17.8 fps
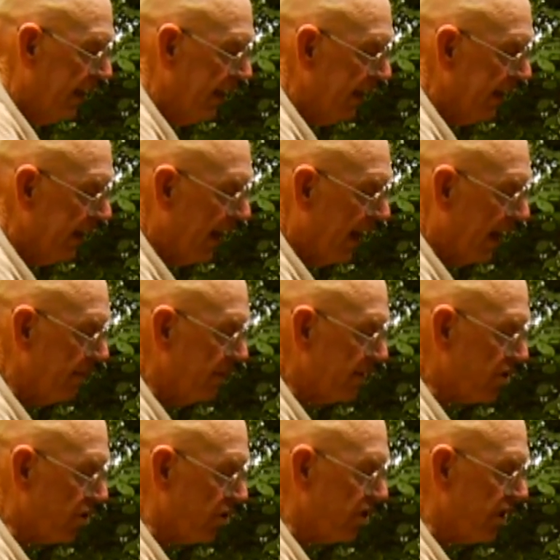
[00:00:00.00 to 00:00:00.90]
And our
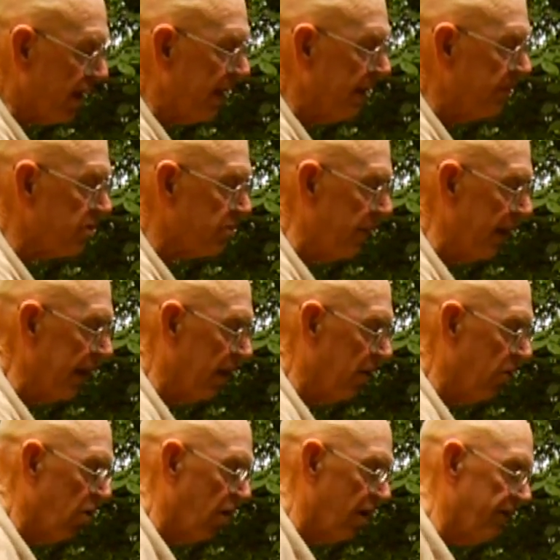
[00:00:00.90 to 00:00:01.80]
Mr. James
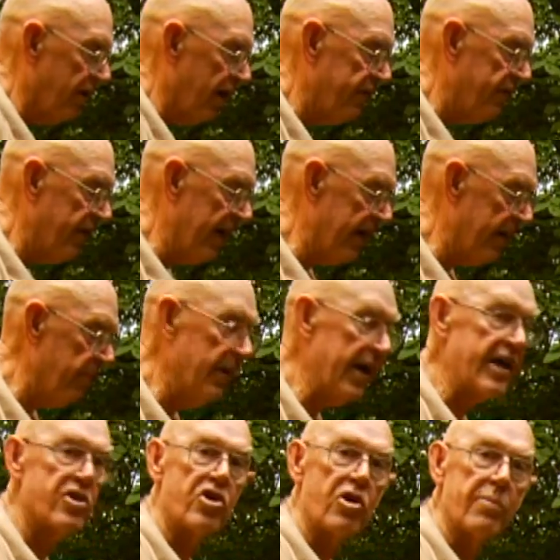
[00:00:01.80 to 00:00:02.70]
Bell, one of our fine
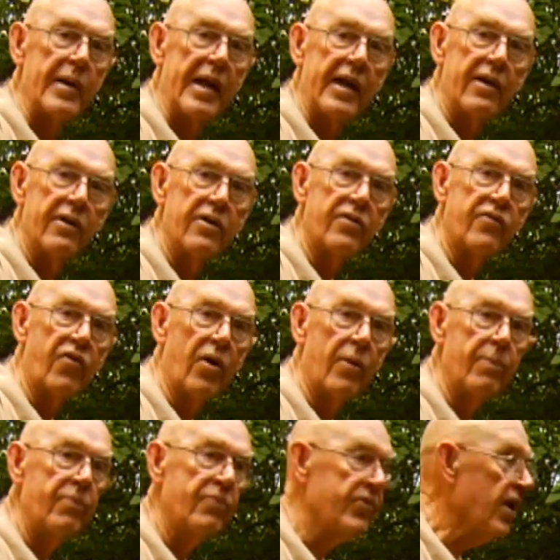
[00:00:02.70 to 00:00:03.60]
master banders
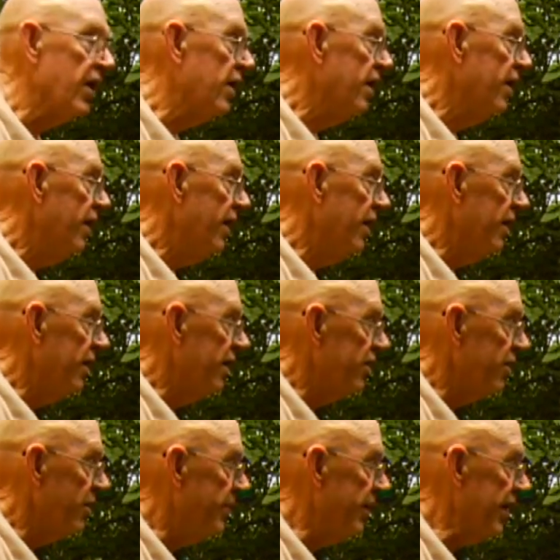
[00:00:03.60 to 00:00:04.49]
from
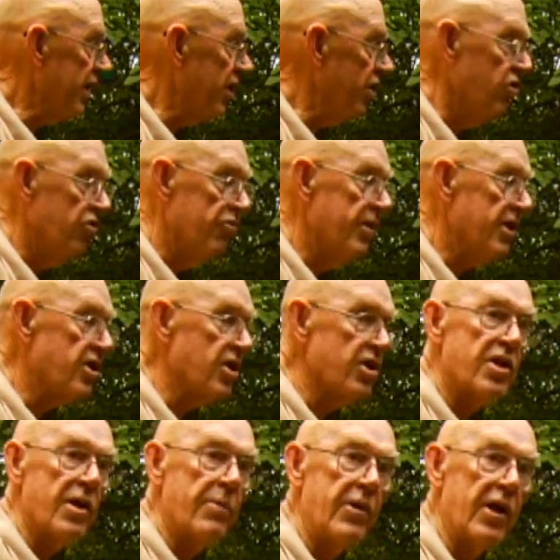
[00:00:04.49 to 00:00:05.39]
the Picayune,
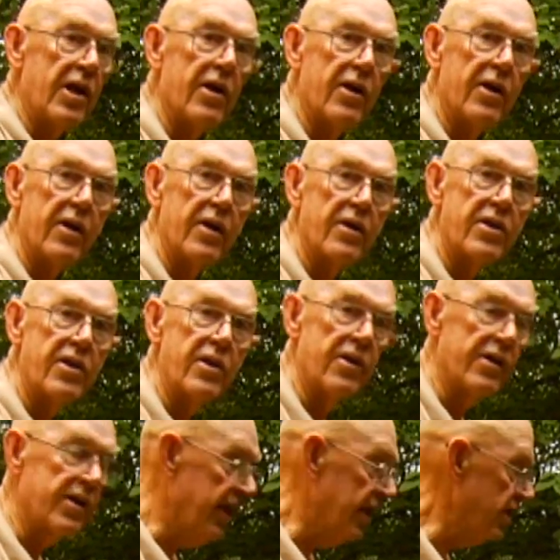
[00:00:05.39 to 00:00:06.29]
Mississippi area is
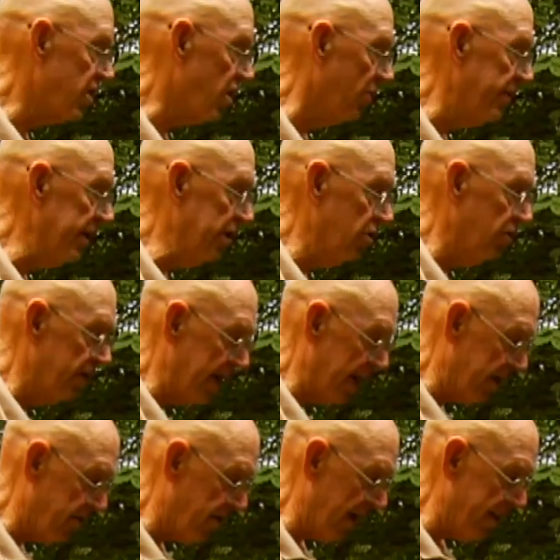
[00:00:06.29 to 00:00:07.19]
here, and he's going to be doing
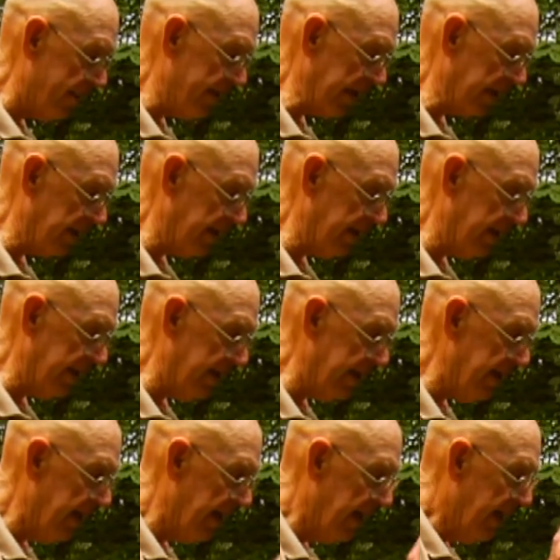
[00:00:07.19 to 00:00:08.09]
our trapping today.